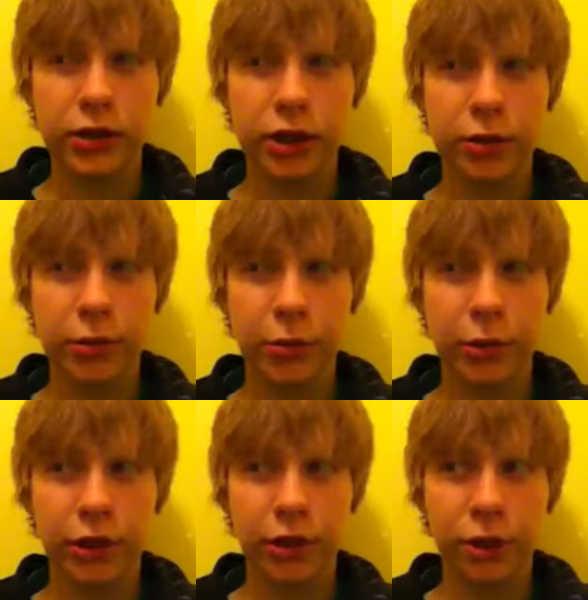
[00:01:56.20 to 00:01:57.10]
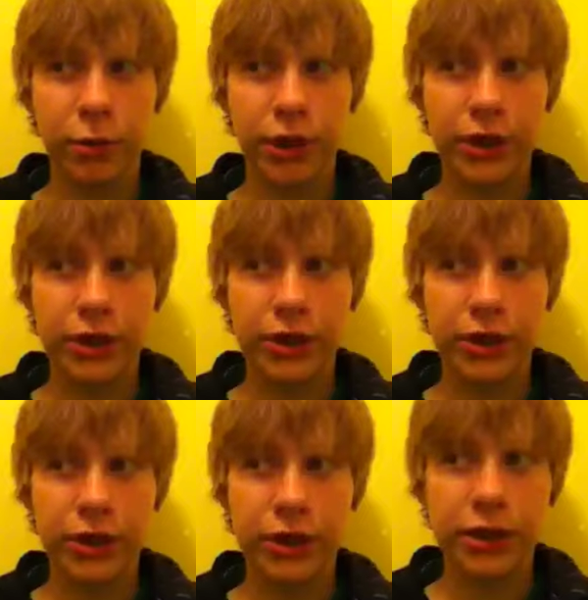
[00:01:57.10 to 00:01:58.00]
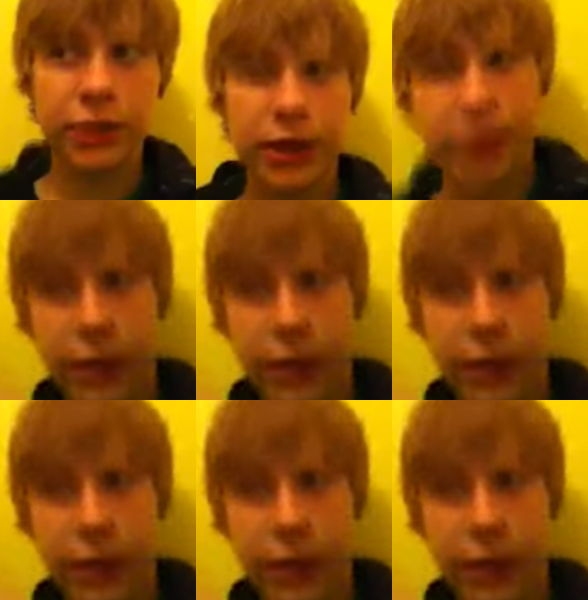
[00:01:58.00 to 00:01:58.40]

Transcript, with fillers: gotta remember what the topic is. This